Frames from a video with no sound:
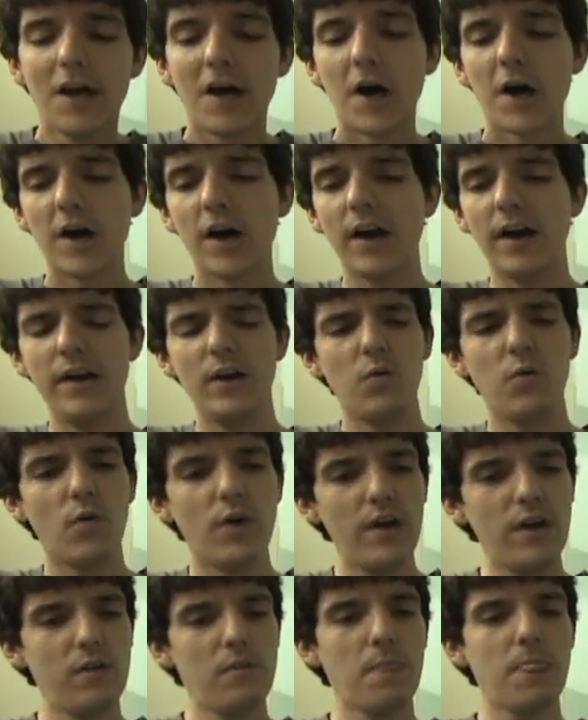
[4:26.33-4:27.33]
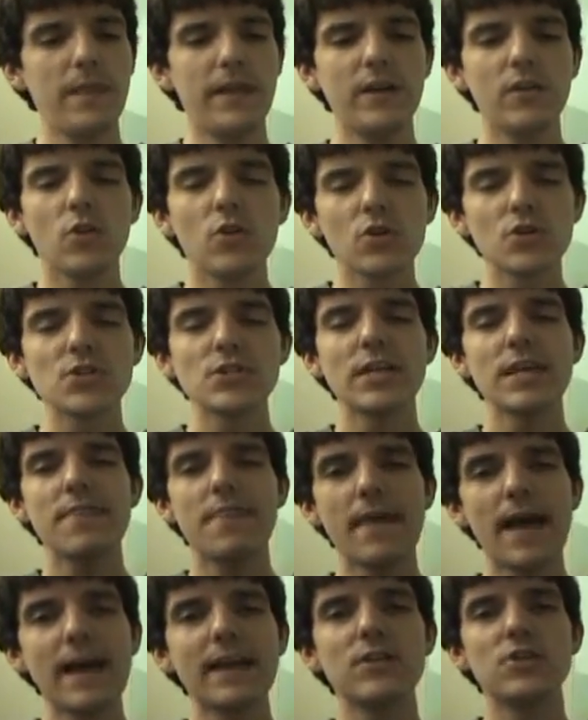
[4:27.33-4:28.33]
All right, well, it looks like
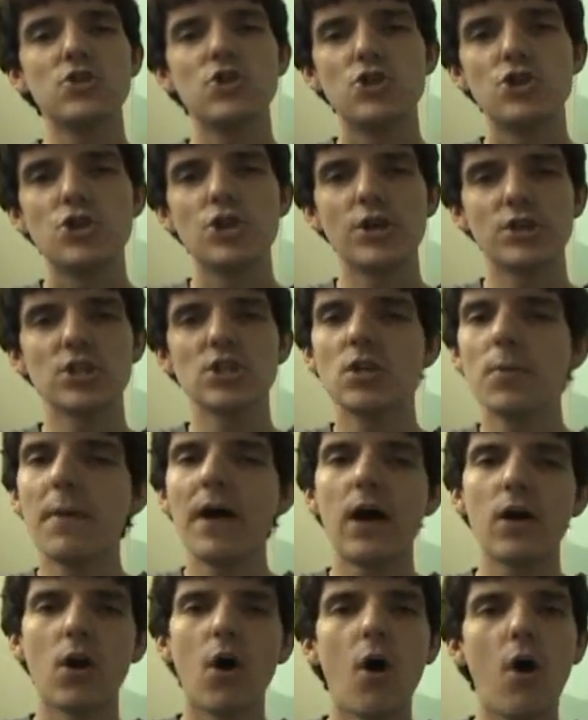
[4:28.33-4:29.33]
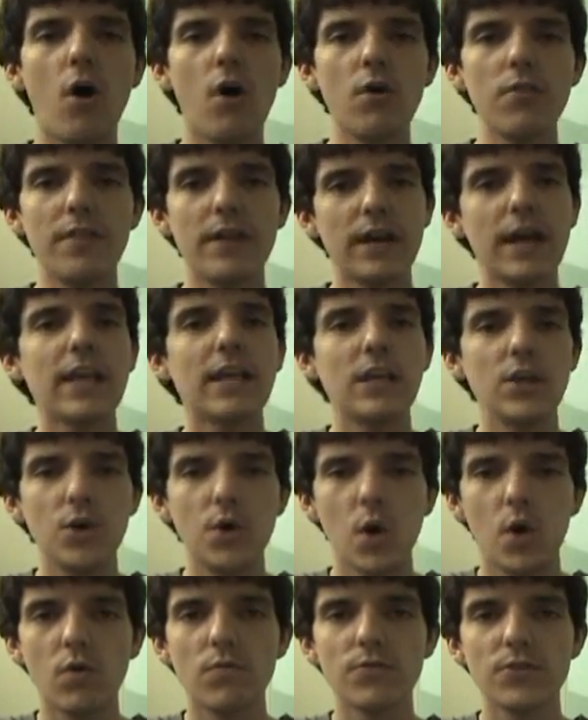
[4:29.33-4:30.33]
that is just about all that I can
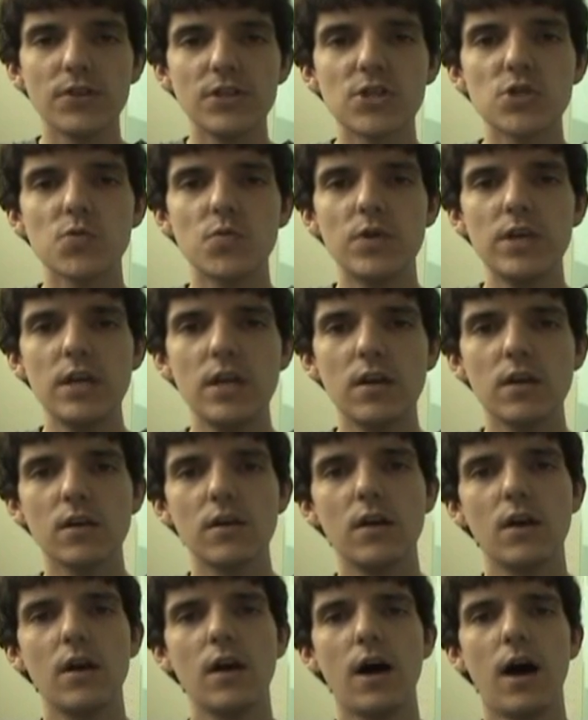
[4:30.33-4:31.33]
go over this week.